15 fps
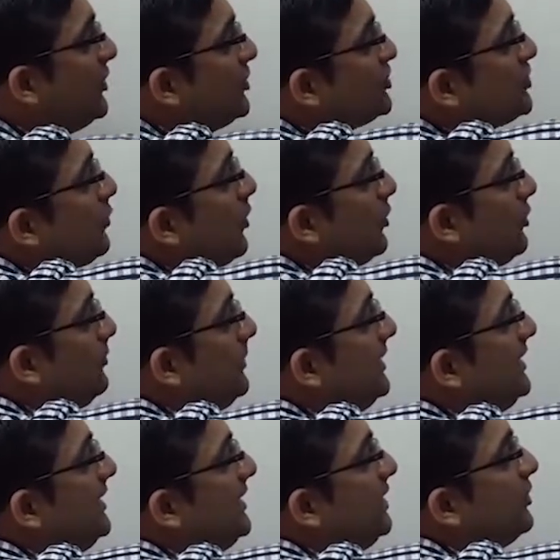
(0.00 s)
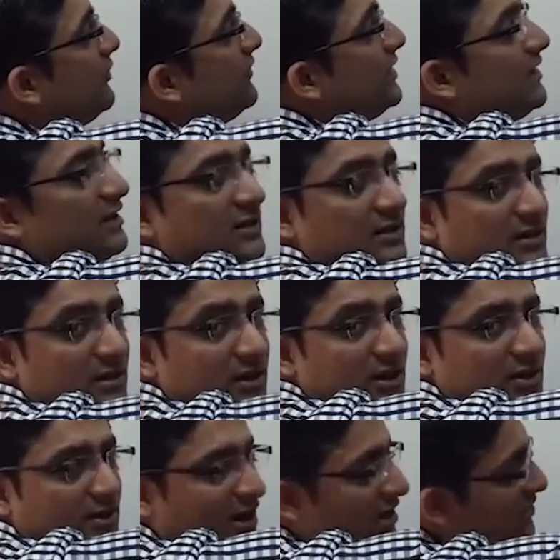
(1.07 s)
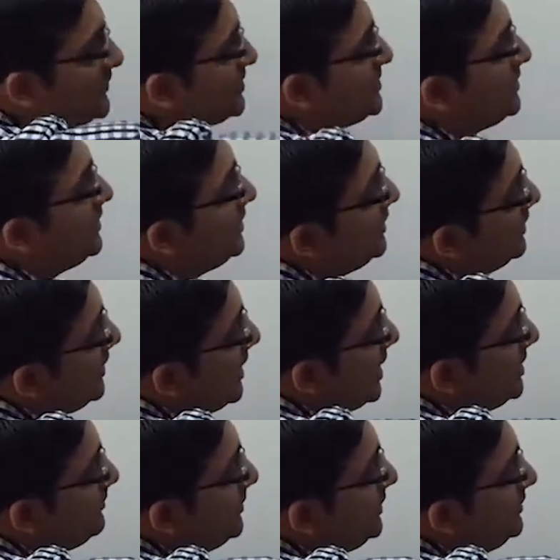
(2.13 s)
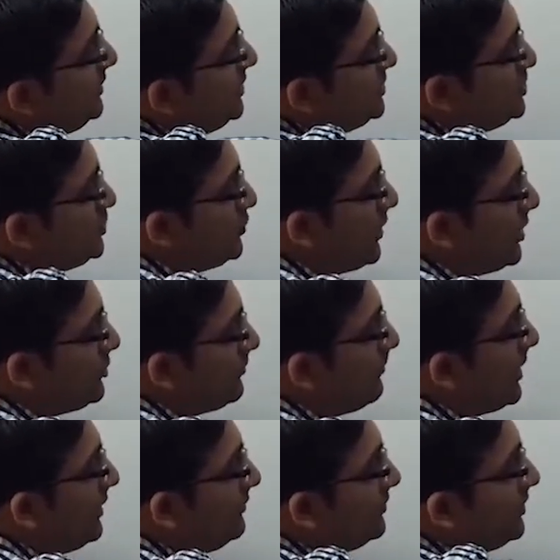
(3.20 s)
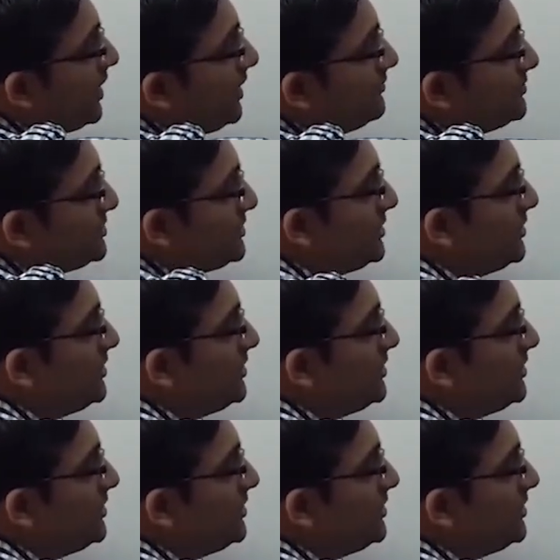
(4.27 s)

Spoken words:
So what will be DE over here? A transversal. I repeat, these two are your parallel arms.